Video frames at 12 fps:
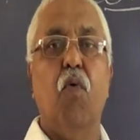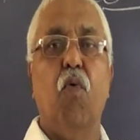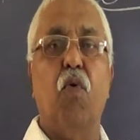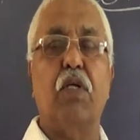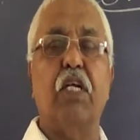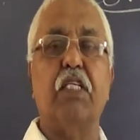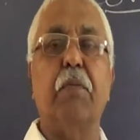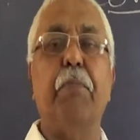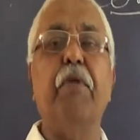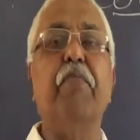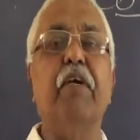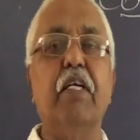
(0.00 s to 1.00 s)
what are the
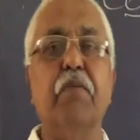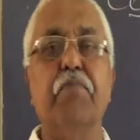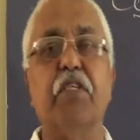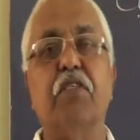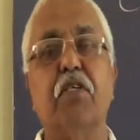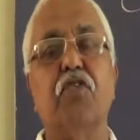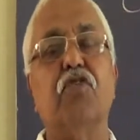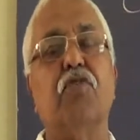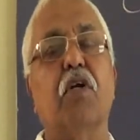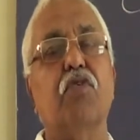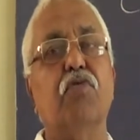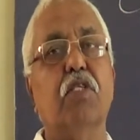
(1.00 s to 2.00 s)
preventive methods you
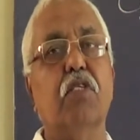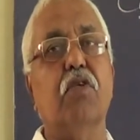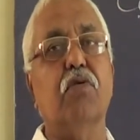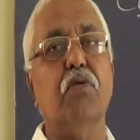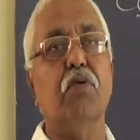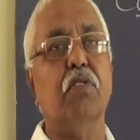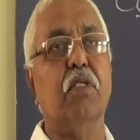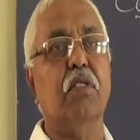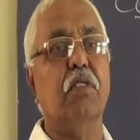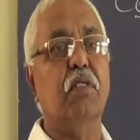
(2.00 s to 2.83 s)
are using the corrosion?